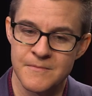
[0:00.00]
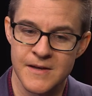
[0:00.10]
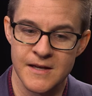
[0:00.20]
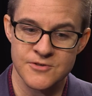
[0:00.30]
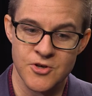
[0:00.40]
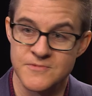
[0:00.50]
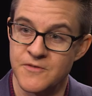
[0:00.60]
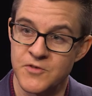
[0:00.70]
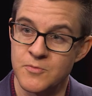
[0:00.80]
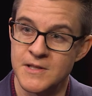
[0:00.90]
in terms
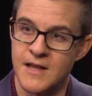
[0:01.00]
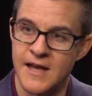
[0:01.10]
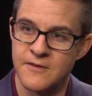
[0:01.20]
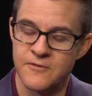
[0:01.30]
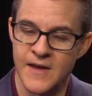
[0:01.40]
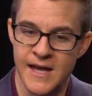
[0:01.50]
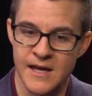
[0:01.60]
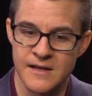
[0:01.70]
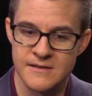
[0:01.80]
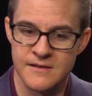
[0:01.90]
of human life and